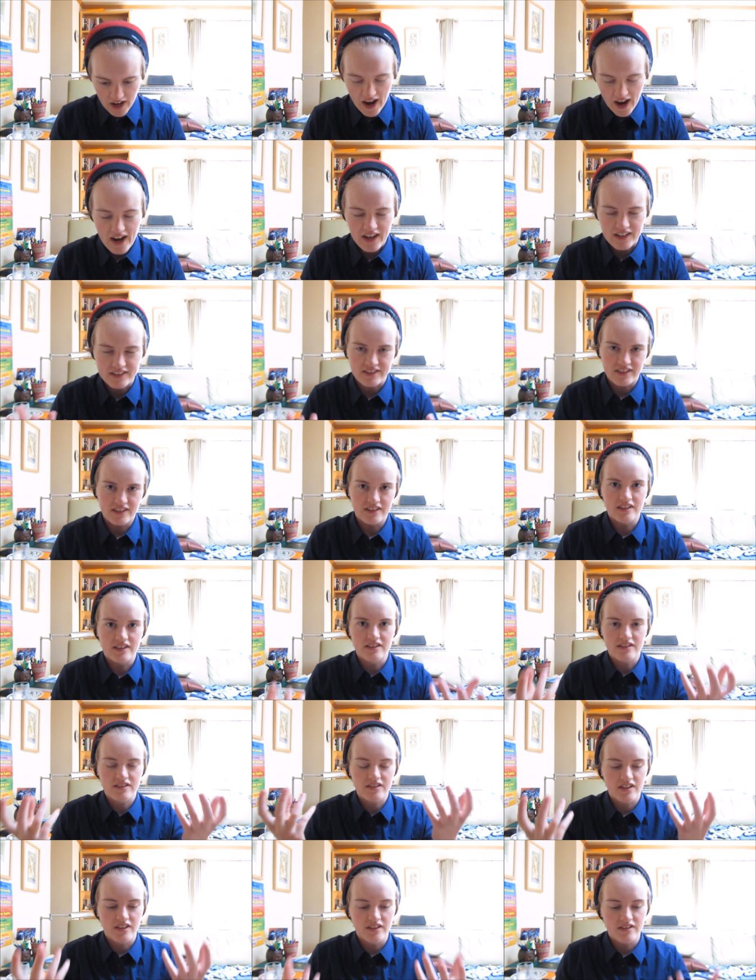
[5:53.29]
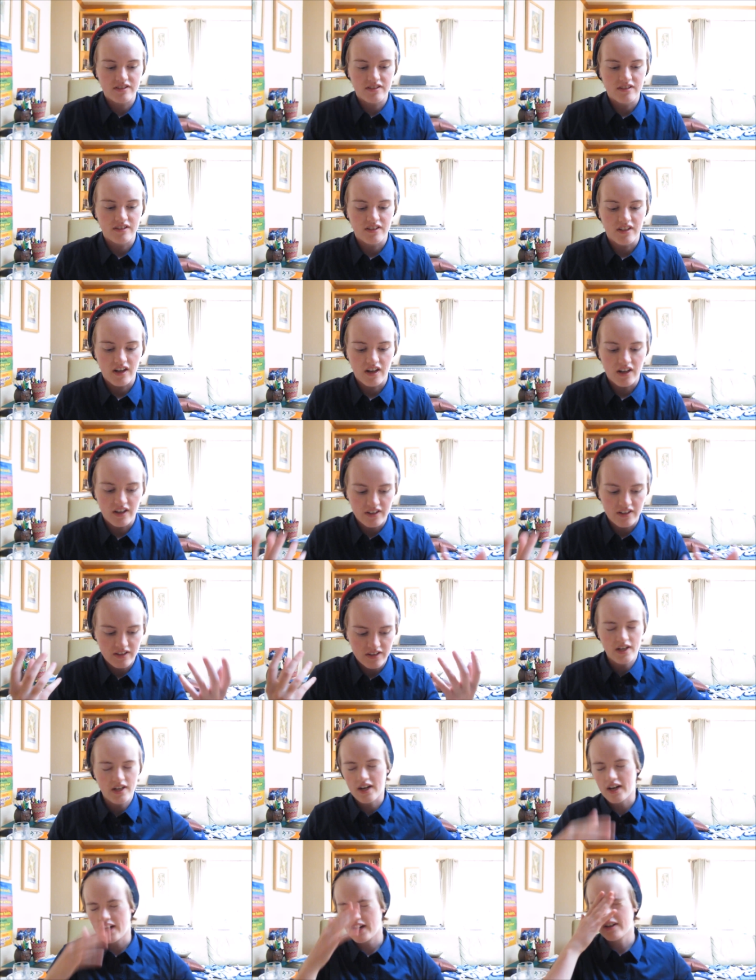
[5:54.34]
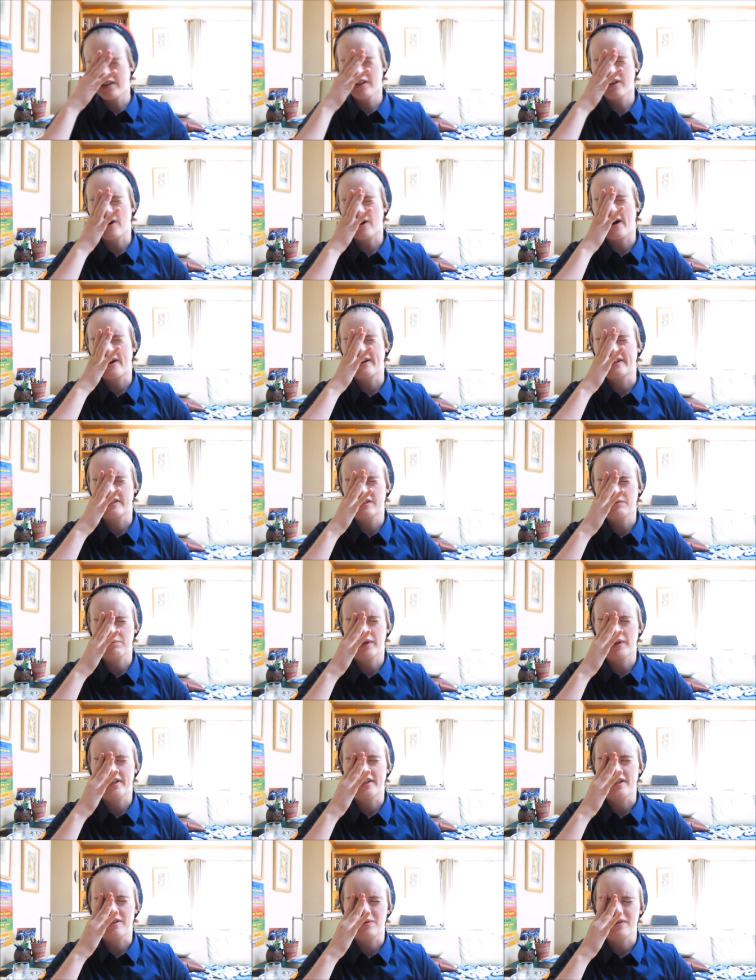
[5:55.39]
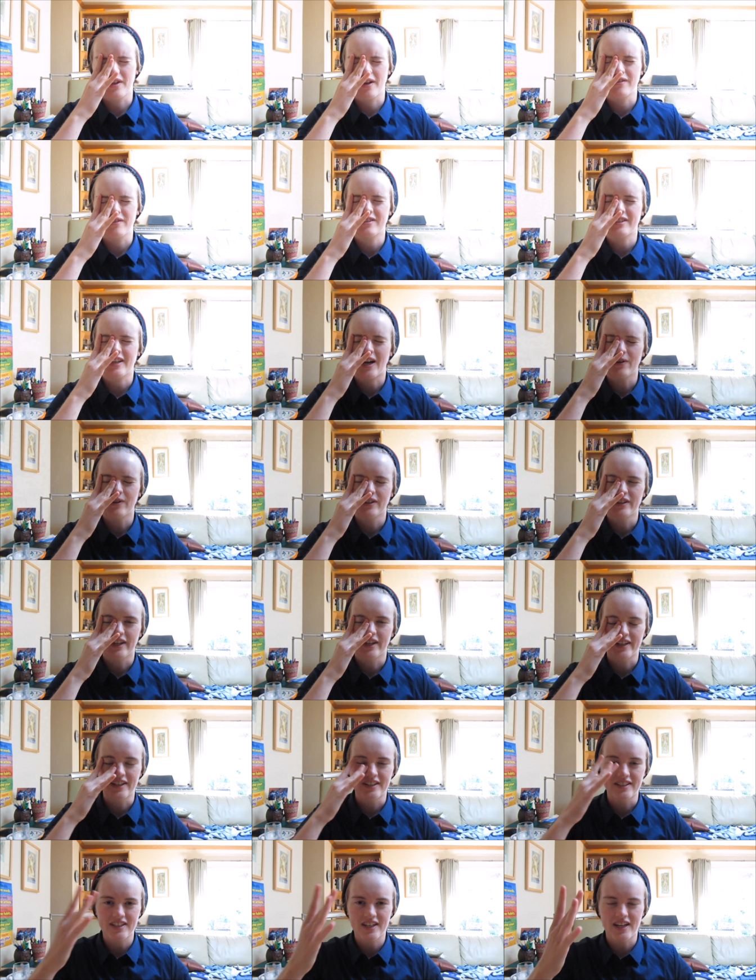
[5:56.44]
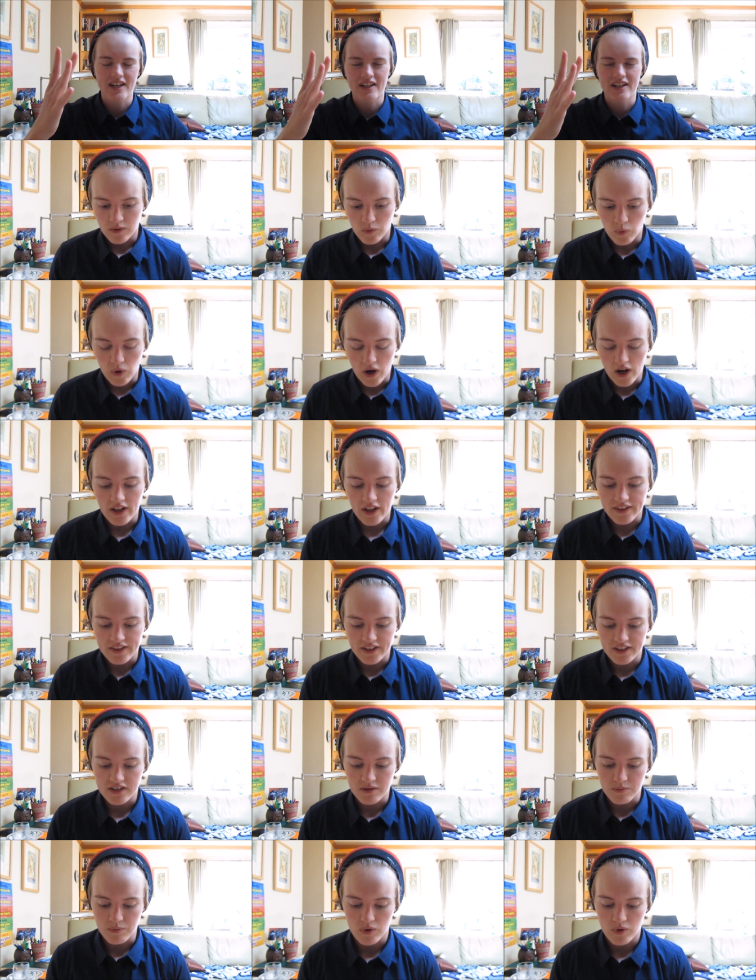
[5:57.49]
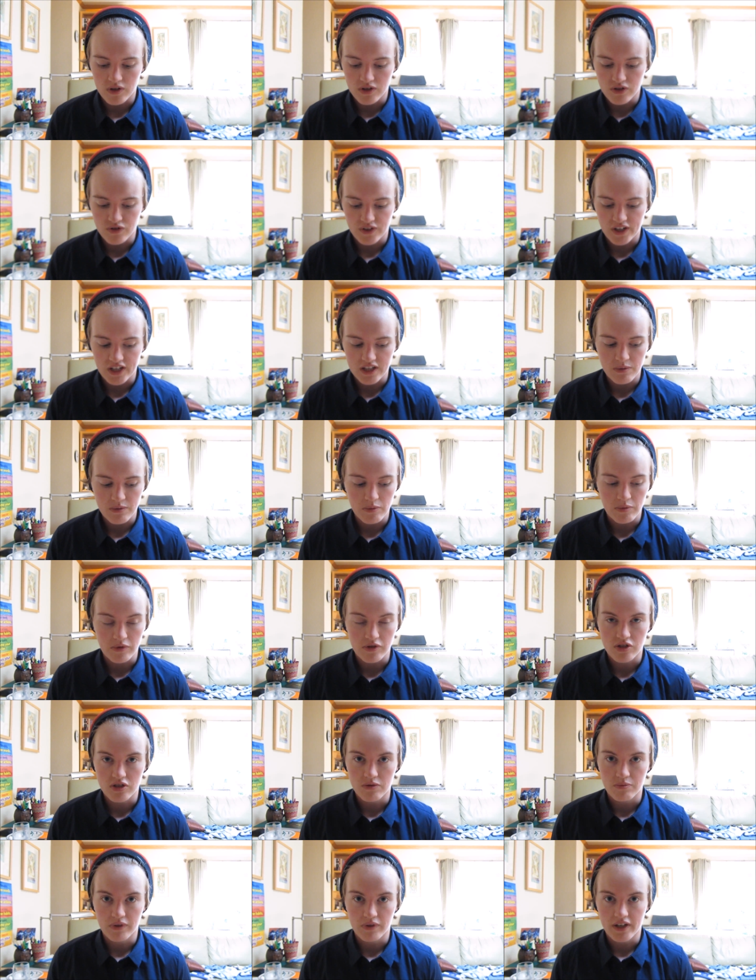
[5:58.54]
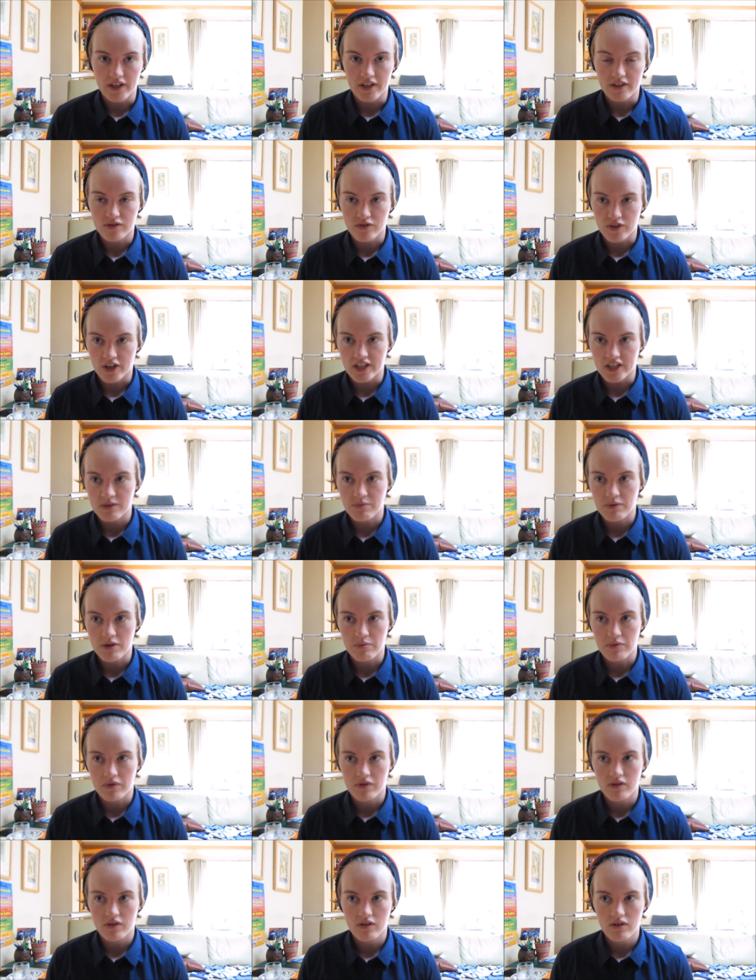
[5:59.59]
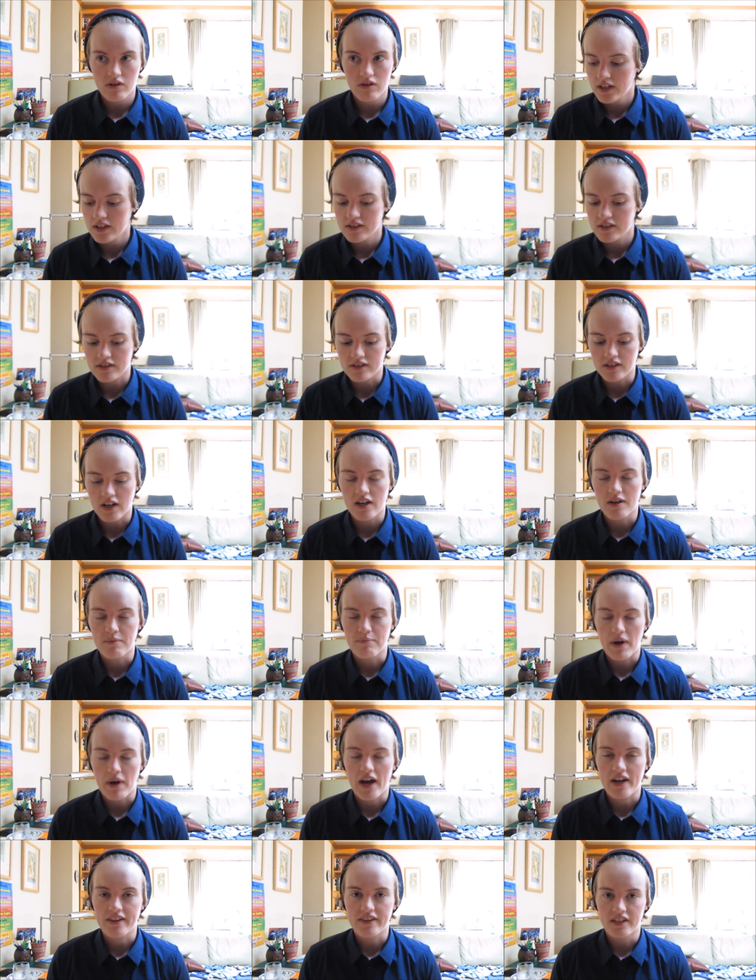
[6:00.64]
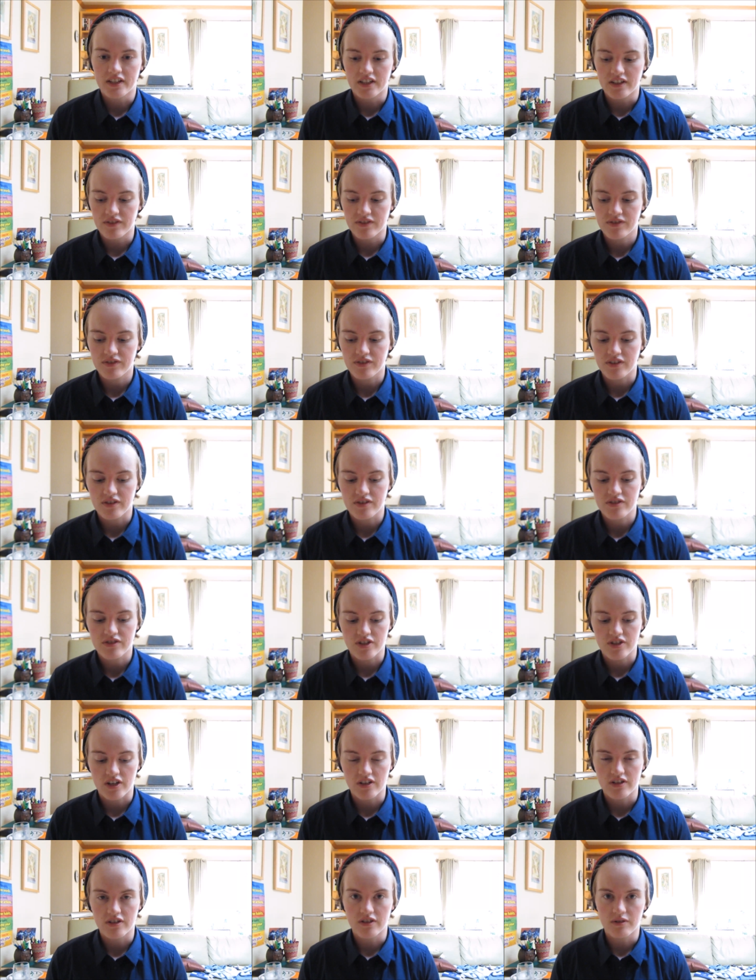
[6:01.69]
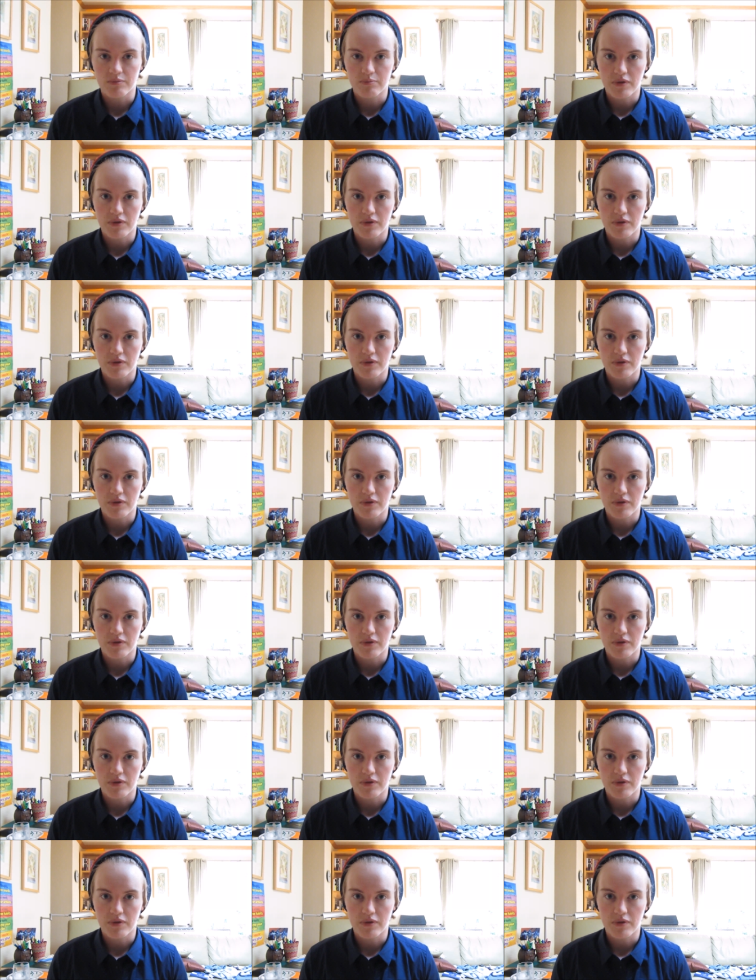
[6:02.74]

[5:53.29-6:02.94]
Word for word: acting, it's it's not I don't know how to explain this without sounding like a dick. While I think it's important trans people should play trans people, it's not a bad thing if cisgender